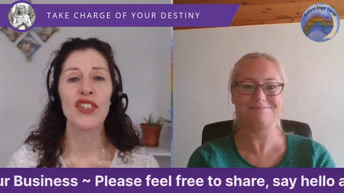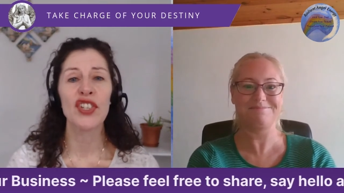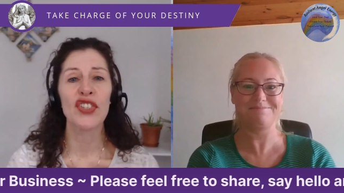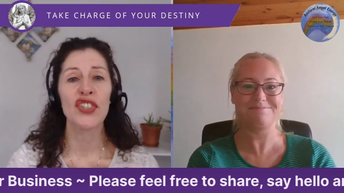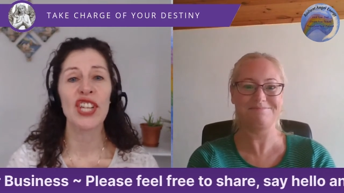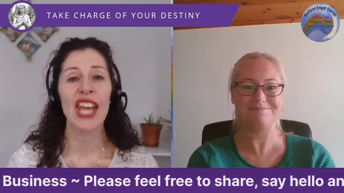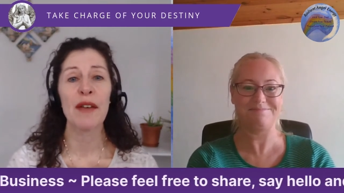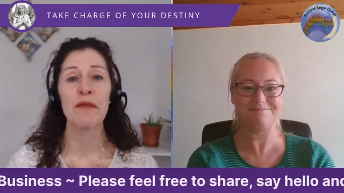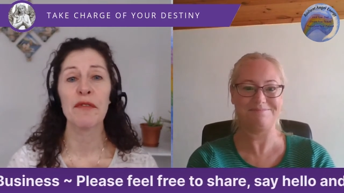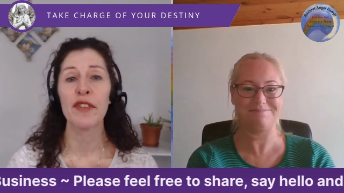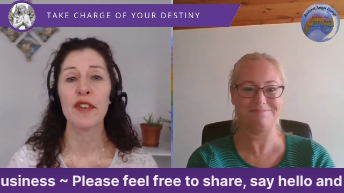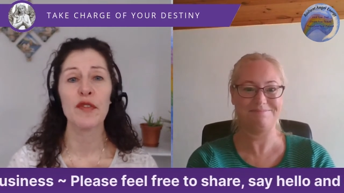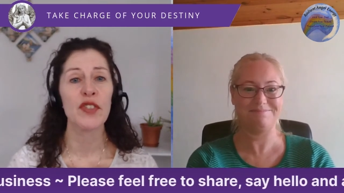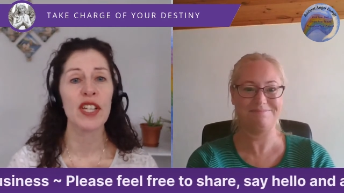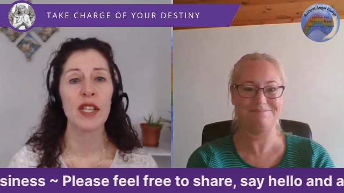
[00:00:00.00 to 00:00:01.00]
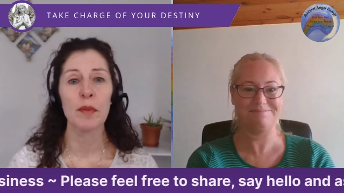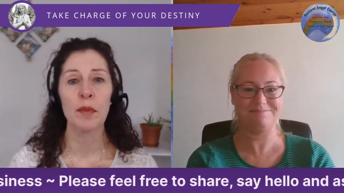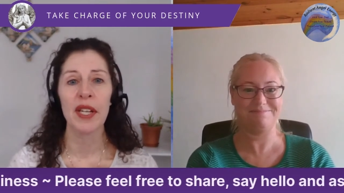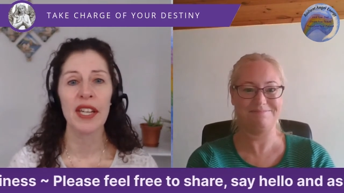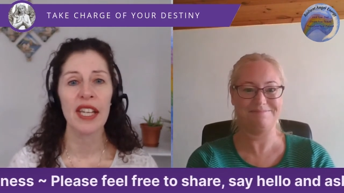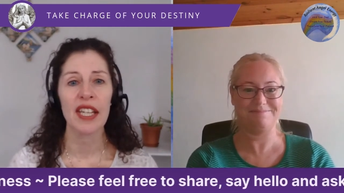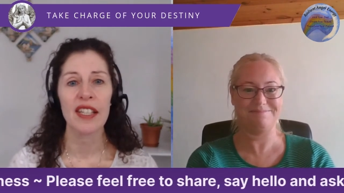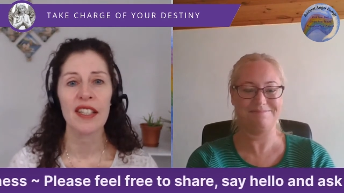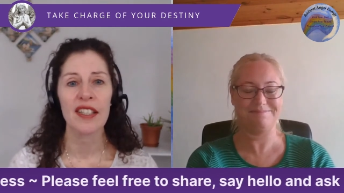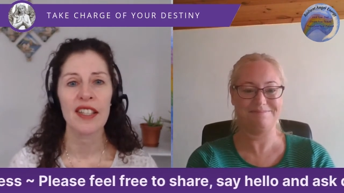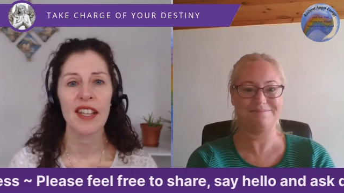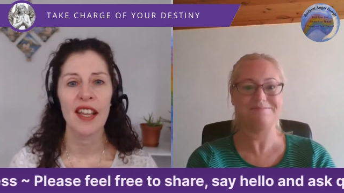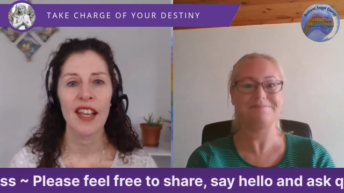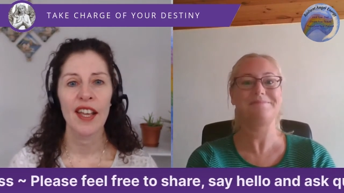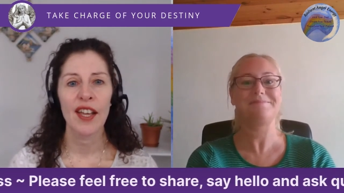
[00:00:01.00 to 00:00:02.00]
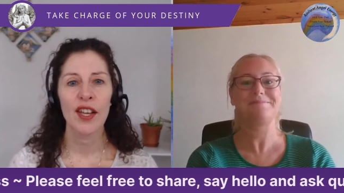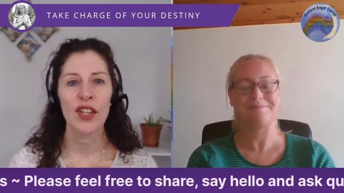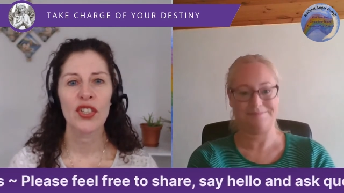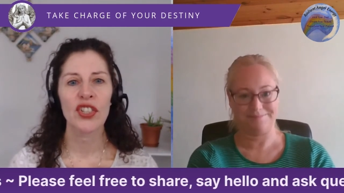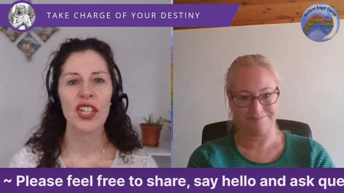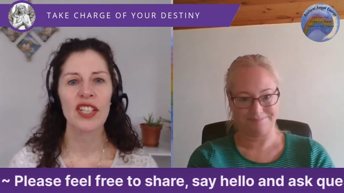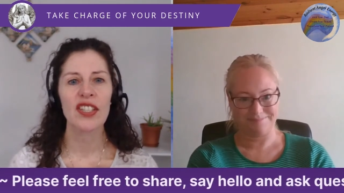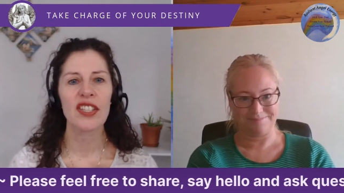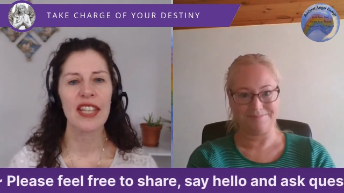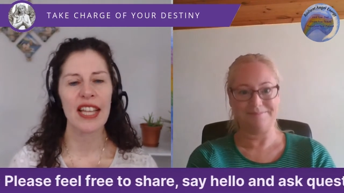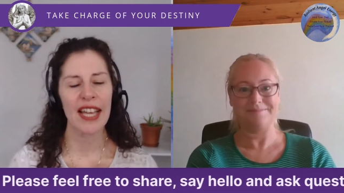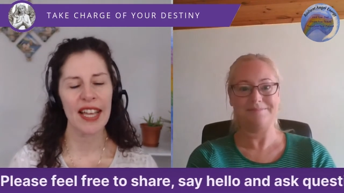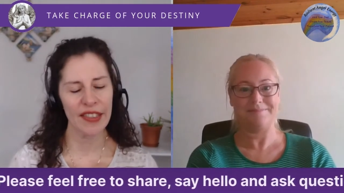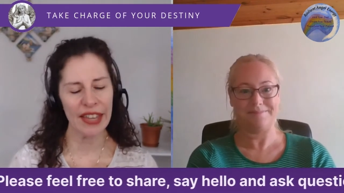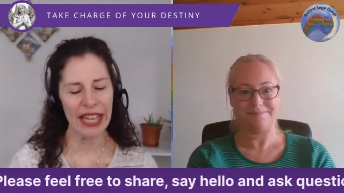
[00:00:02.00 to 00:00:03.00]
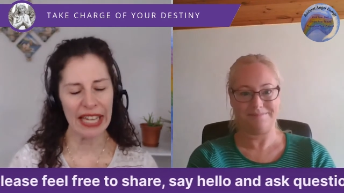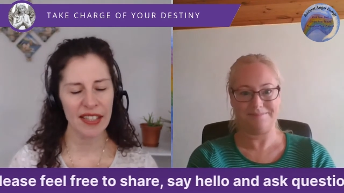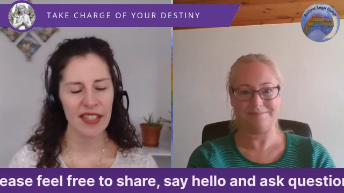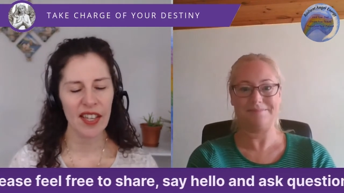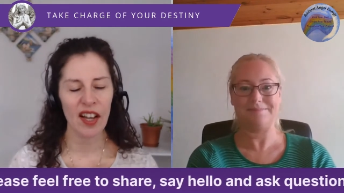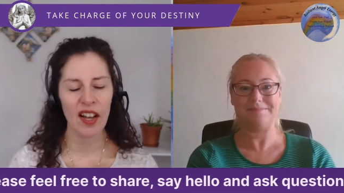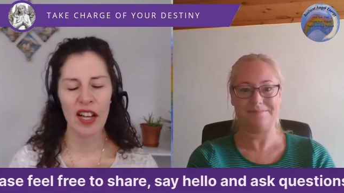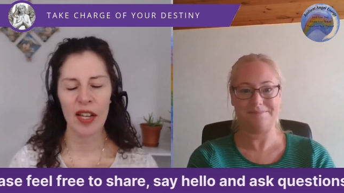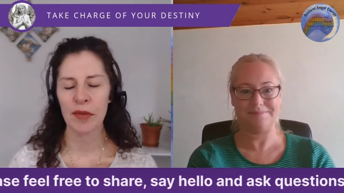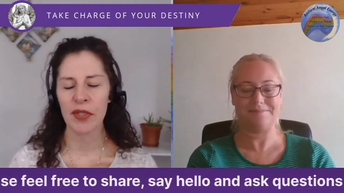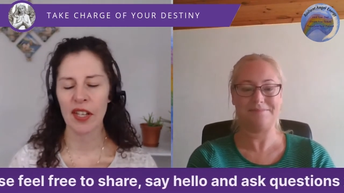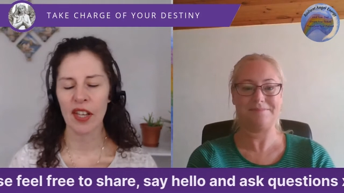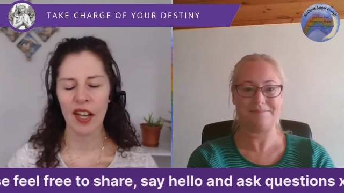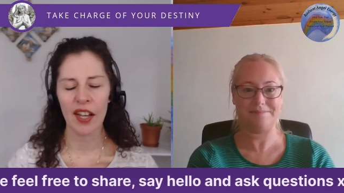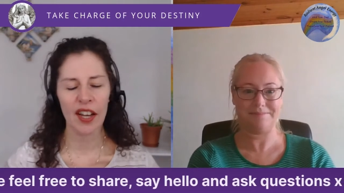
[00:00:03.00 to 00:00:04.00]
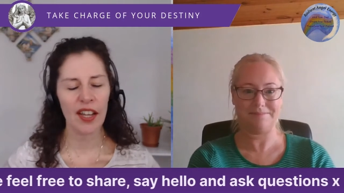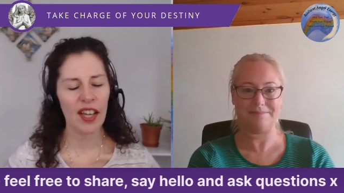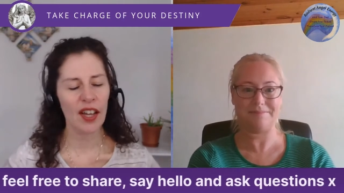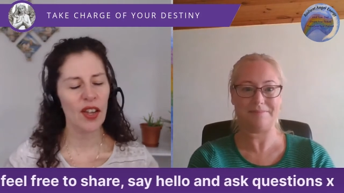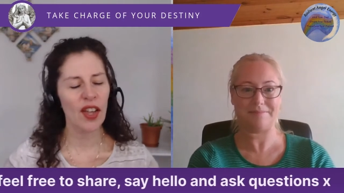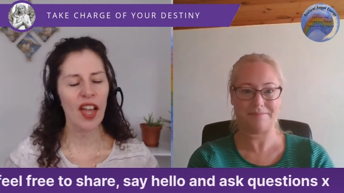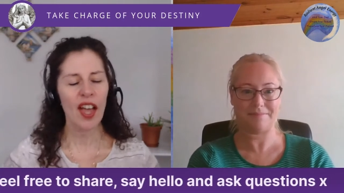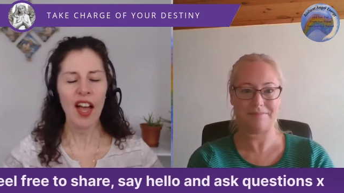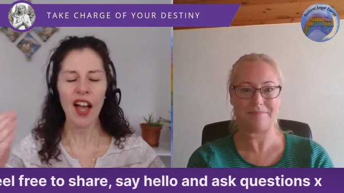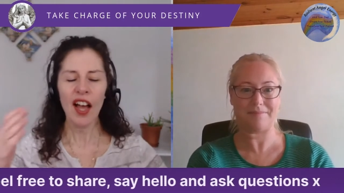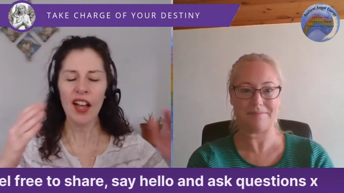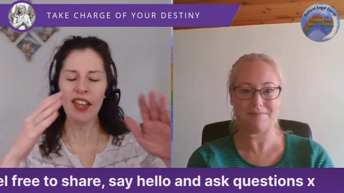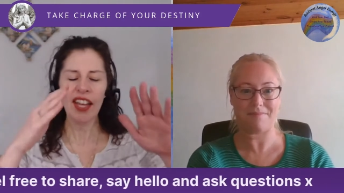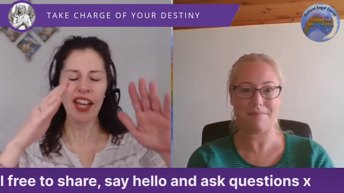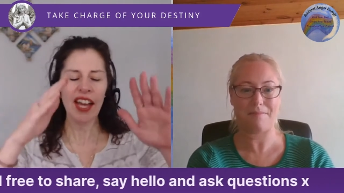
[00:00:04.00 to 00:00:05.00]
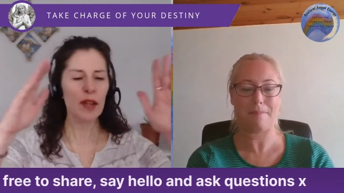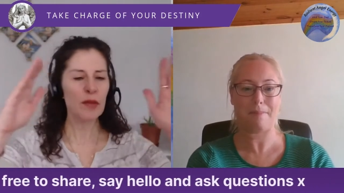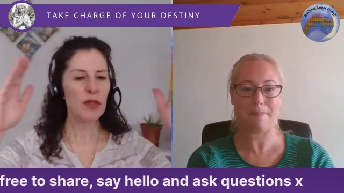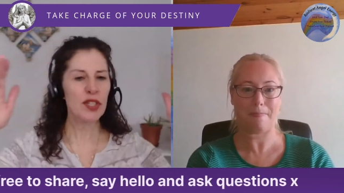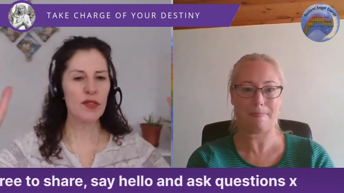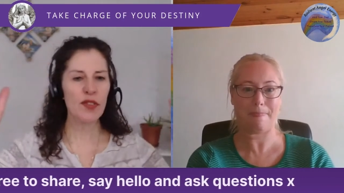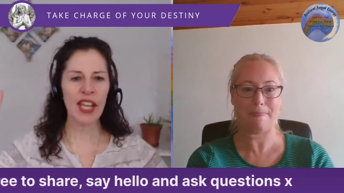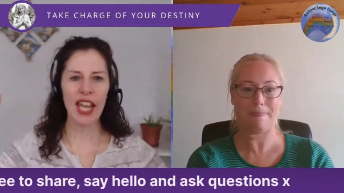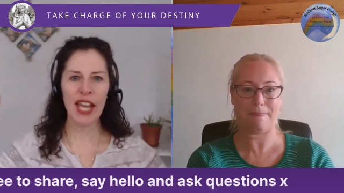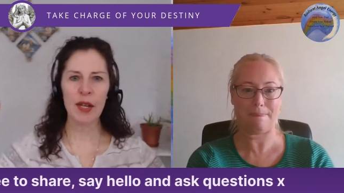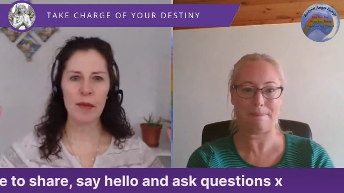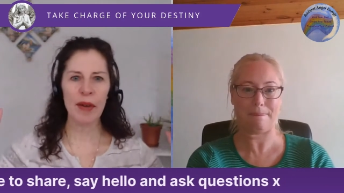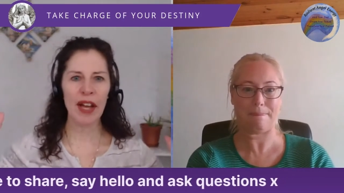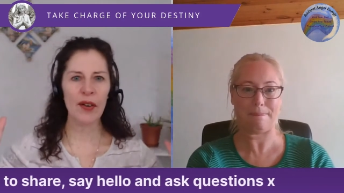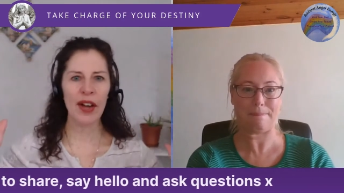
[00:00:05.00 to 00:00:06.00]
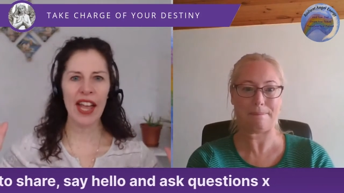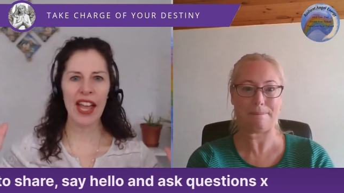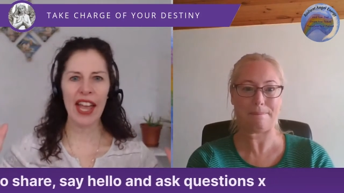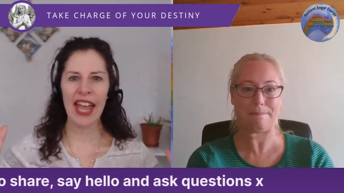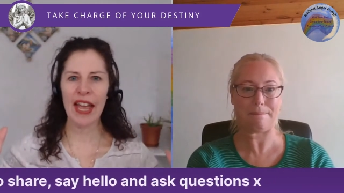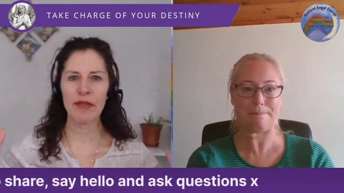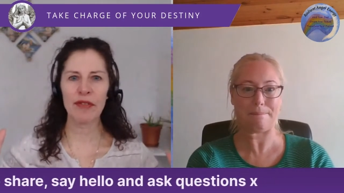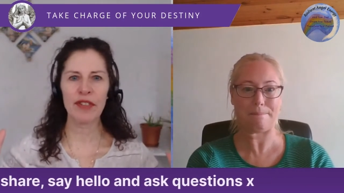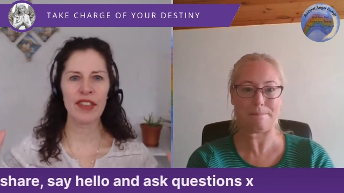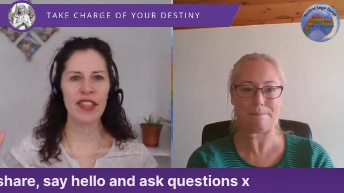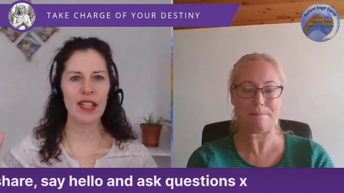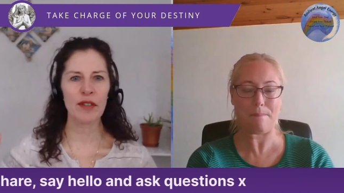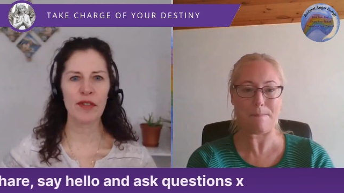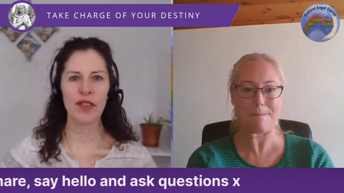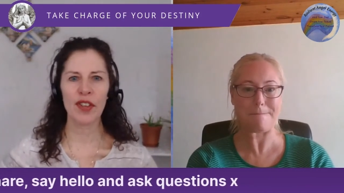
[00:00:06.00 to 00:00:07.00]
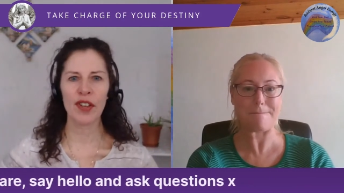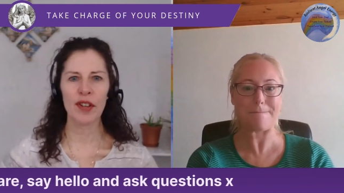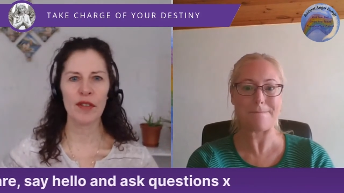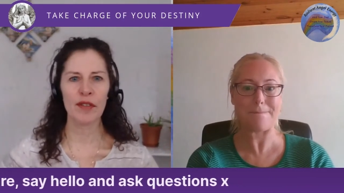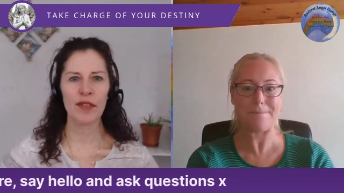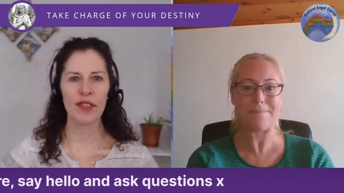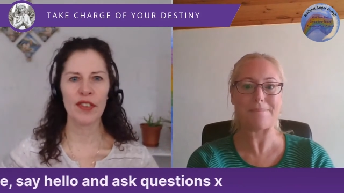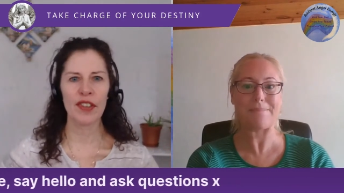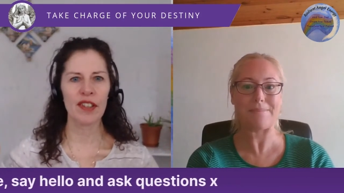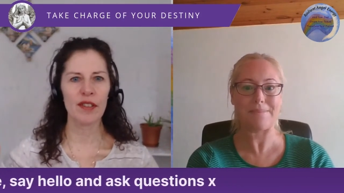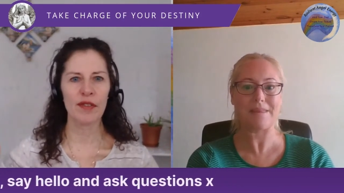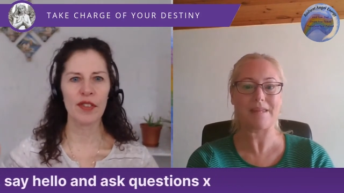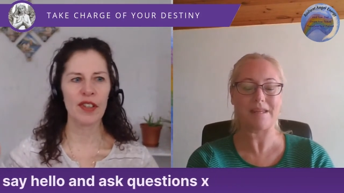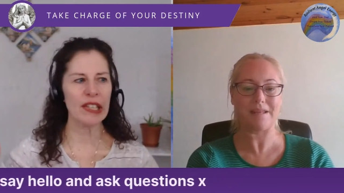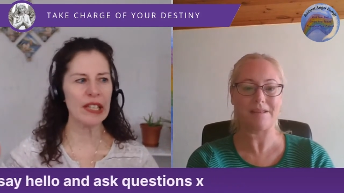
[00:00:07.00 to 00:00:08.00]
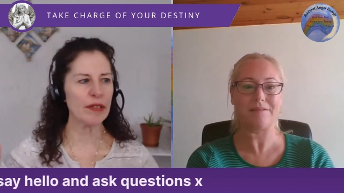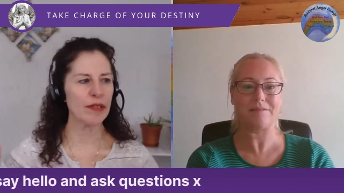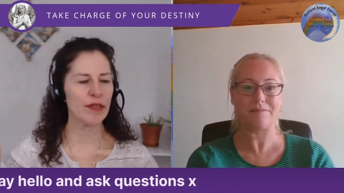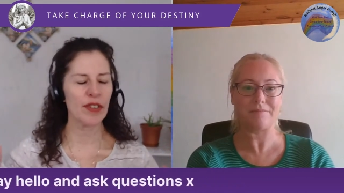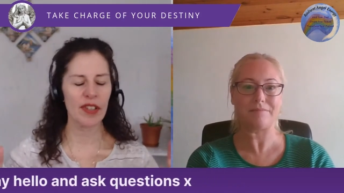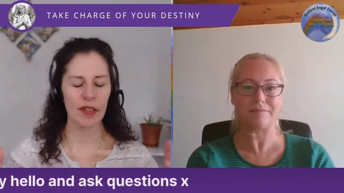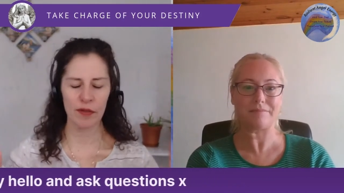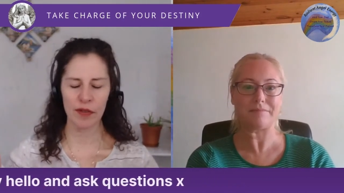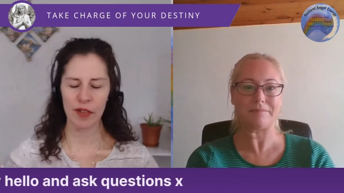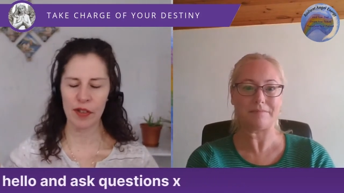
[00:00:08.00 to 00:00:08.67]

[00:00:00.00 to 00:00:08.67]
Speaker 1: just 10 15 minutes just that that time to kind of like i okay i'm just forgetting about everything for for for for, for